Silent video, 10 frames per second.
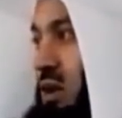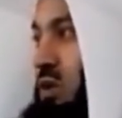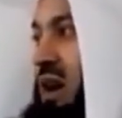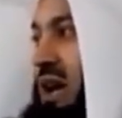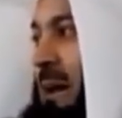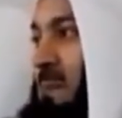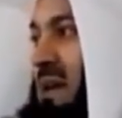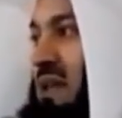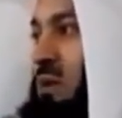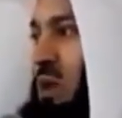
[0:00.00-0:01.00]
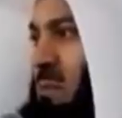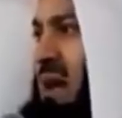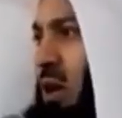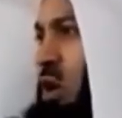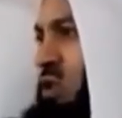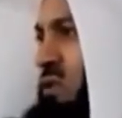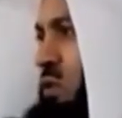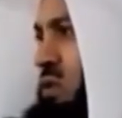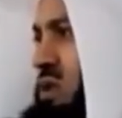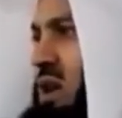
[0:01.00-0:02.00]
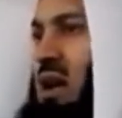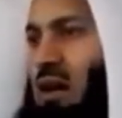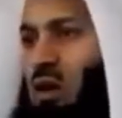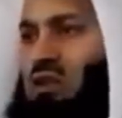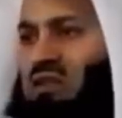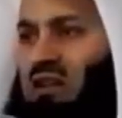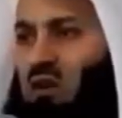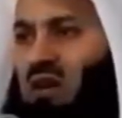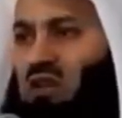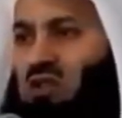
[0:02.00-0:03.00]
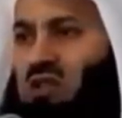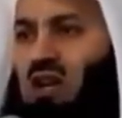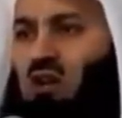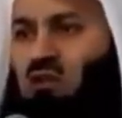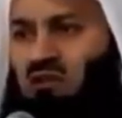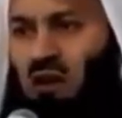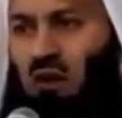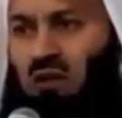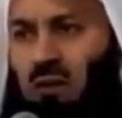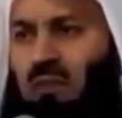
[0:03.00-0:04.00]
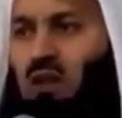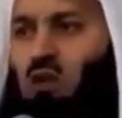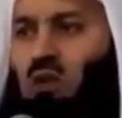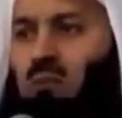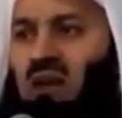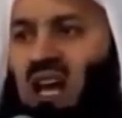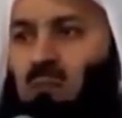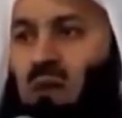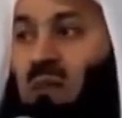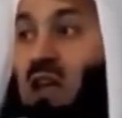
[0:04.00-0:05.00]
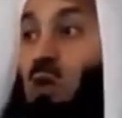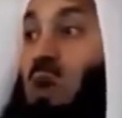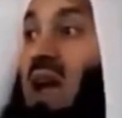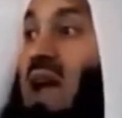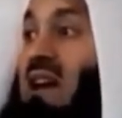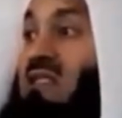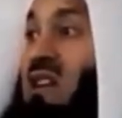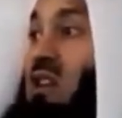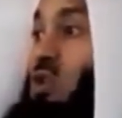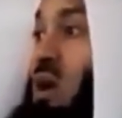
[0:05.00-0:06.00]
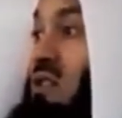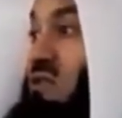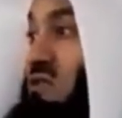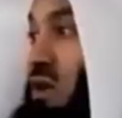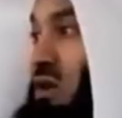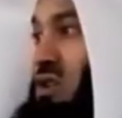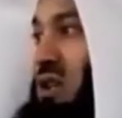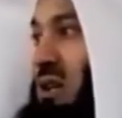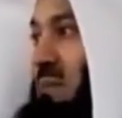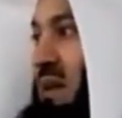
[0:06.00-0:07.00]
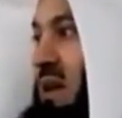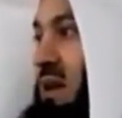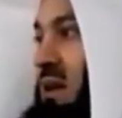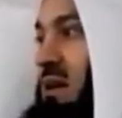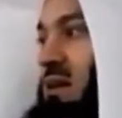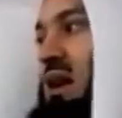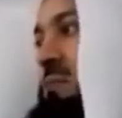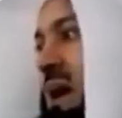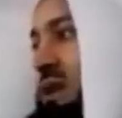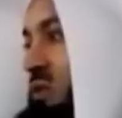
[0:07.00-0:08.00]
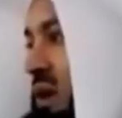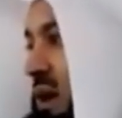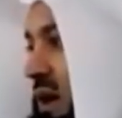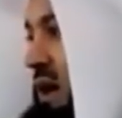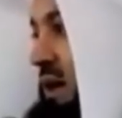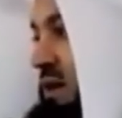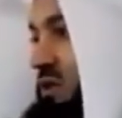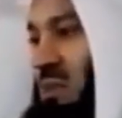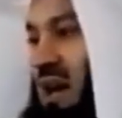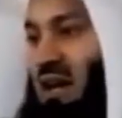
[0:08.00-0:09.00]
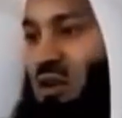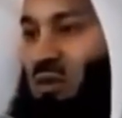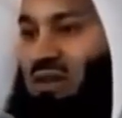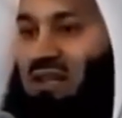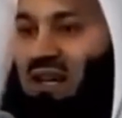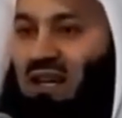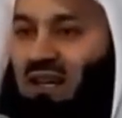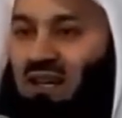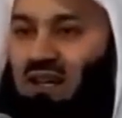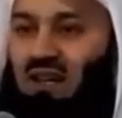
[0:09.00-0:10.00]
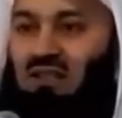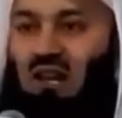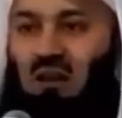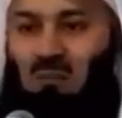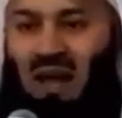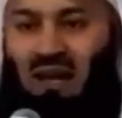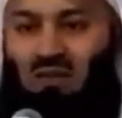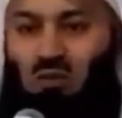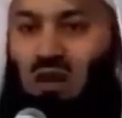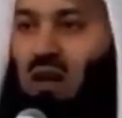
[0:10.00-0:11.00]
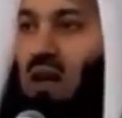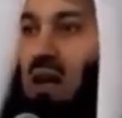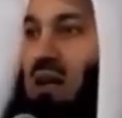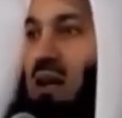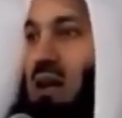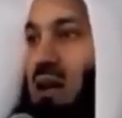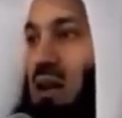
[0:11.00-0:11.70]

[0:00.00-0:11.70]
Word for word: You are happy. There will be a lot of rules, a lot of regulations. You follow them, you will be happy. Wherever you have faltered, turn back to Allah subhanahu wa ta'ala. Turn back to Allah.